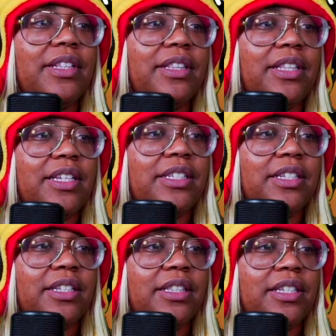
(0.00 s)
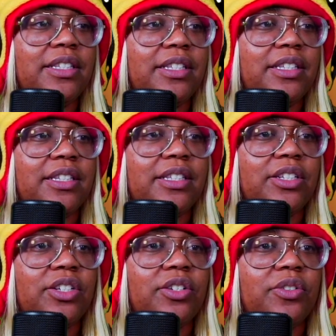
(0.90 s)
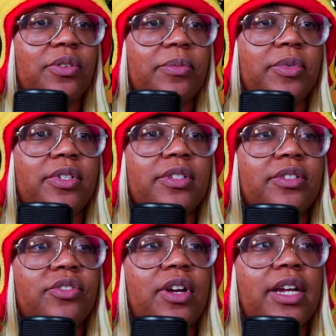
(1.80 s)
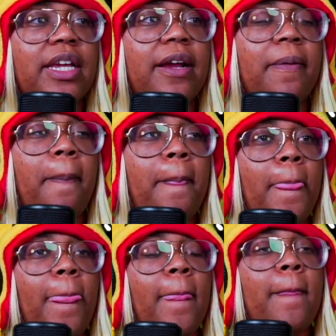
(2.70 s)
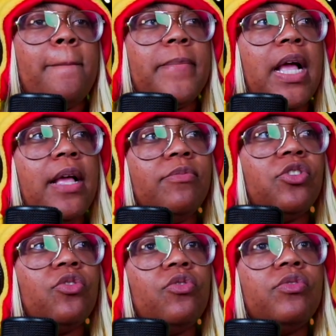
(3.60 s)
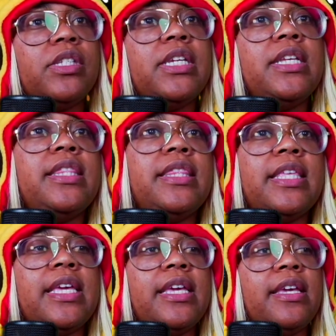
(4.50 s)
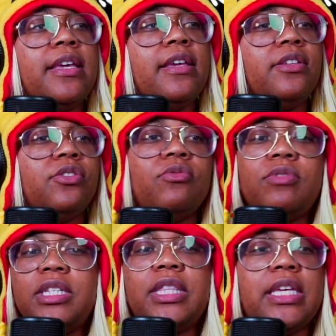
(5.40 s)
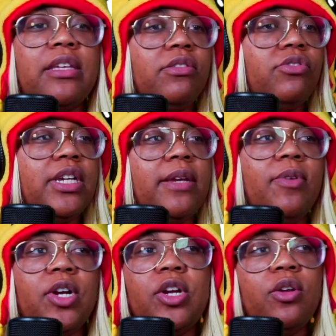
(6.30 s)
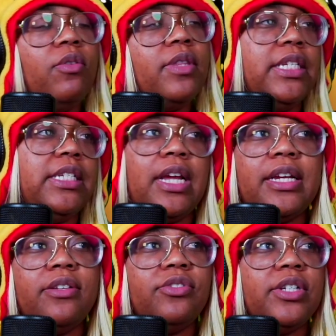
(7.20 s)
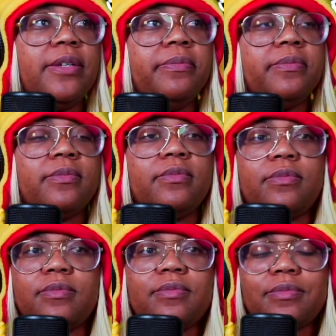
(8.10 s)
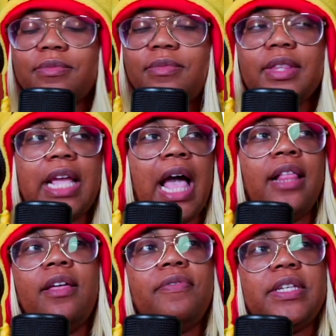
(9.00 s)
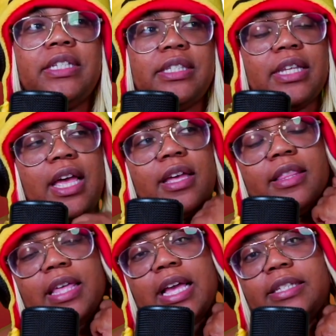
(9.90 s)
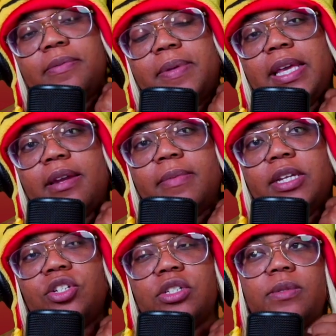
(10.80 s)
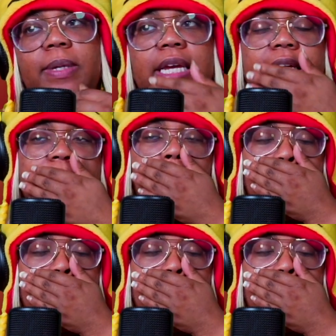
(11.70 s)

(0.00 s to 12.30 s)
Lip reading: This is such an adorable drawing here. So did they kill Dream or no? They did not kill Dream. I love these the SMP animations because